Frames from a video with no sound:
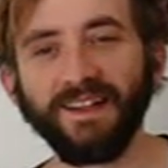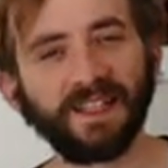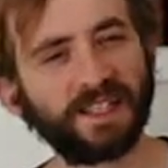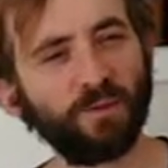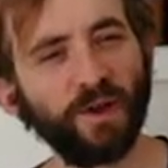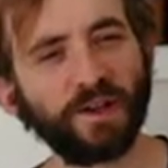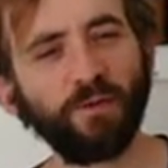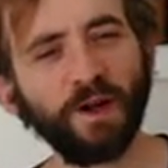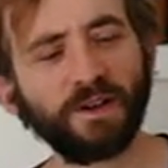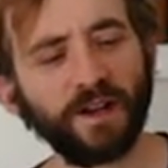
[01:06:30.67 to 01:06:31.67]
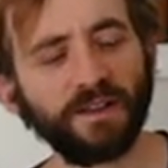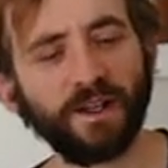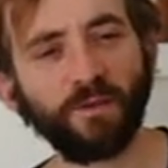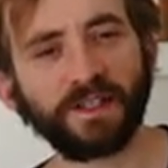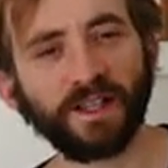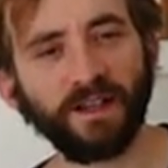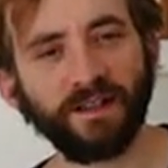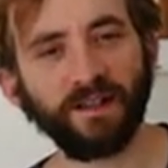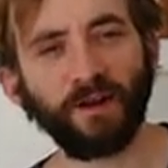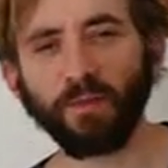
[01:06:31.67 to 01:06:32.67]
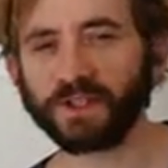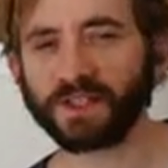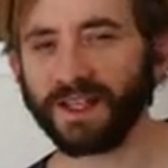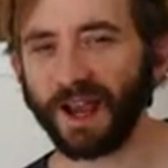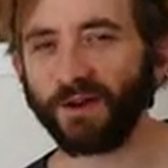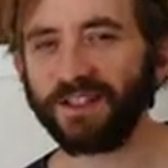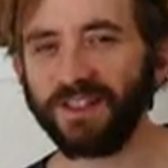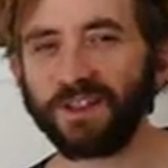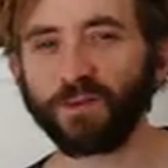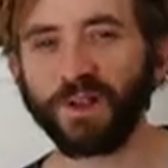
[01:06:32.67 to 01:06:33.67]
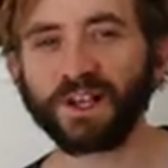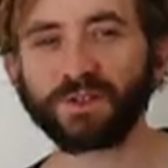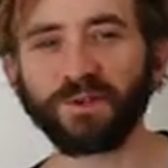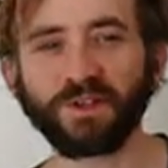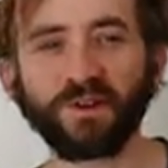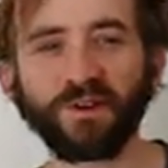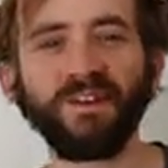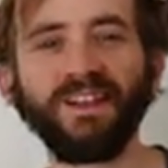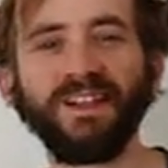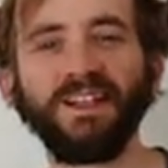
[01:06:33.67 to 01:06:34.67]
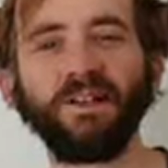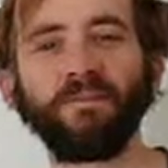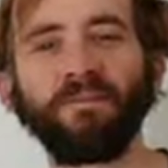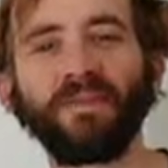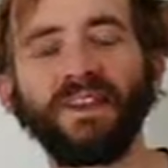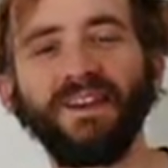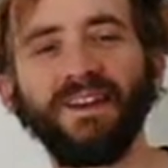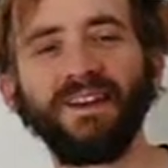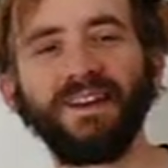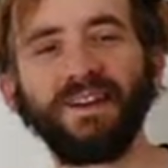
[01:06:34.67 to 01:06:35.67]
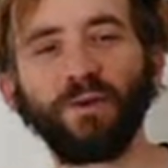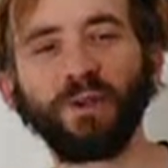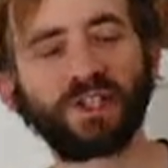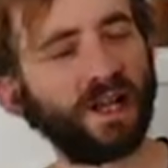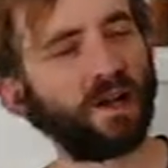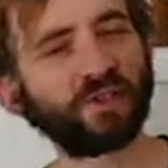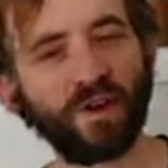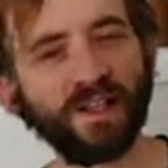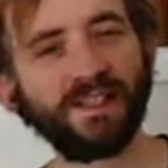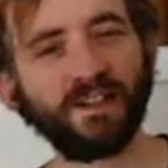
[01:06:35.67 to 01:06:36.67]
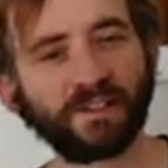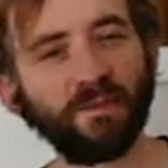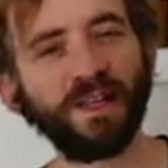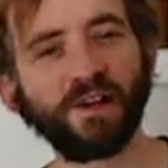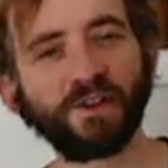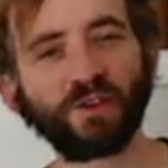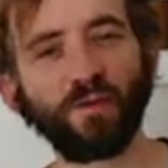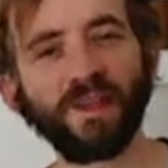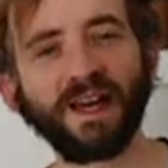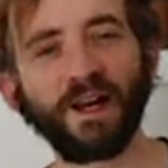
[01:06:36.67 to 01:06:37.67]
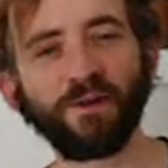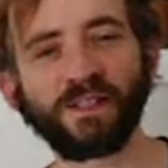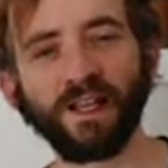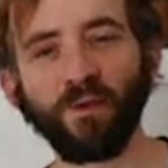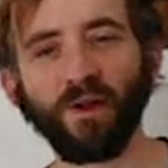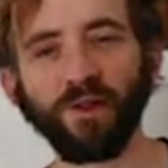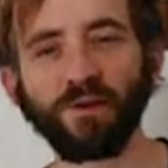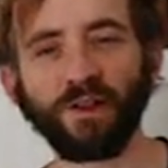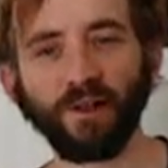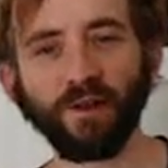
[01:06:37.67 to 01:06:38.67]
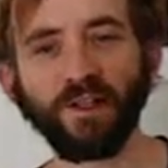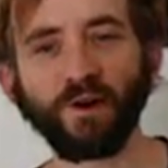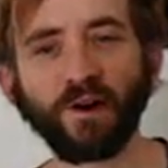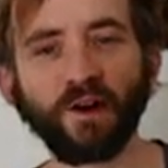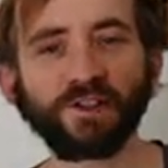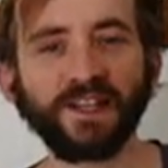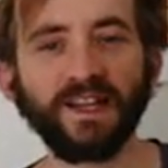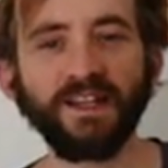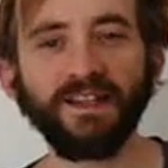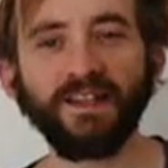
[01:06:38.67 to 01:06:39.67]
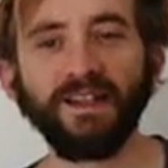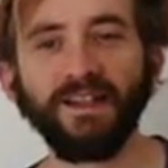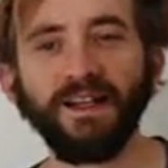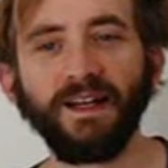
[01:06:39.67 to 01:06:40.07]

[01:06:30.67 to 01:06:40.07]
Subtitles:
And it's a weird kind of thing where it's like almost a guaranteed 3x return, which sounds crazy. And if somebody else told me that, I would say, well, you clearly don't understand it.